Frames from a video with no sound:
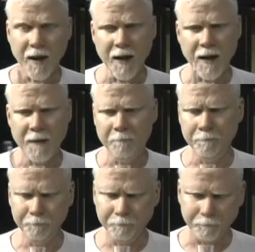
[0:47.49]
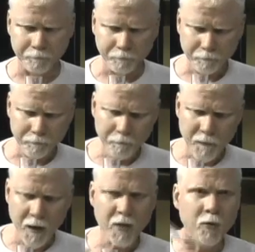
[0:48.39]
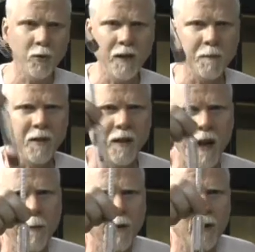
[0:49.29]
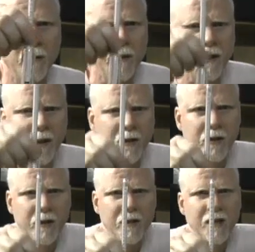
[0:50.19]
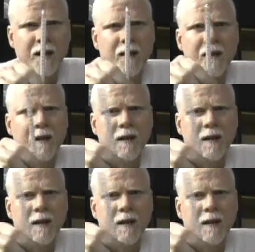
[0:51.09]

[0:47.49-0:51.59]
Um, I'll just hold it up to the camera a little bit there so you can see it.